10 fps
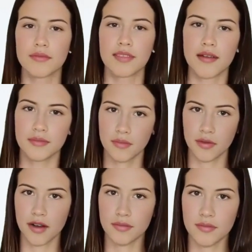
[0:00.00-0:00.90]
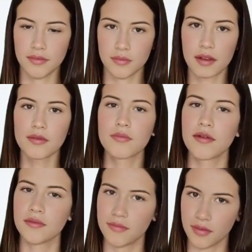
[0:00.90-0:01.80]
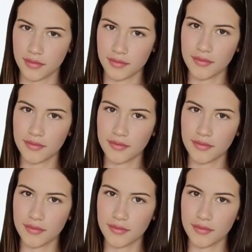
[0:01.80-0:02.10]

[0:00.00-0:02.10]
Tech savant, Mark Rutherford,